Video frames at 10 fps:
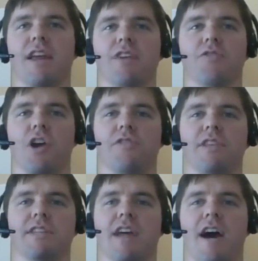You'll go to
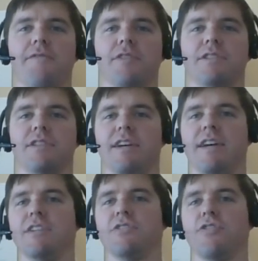these
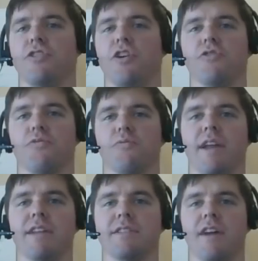conferences, or, you know, you'll
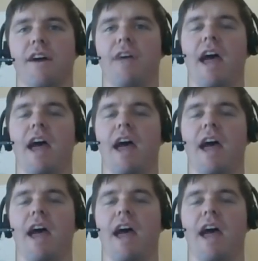read stuff,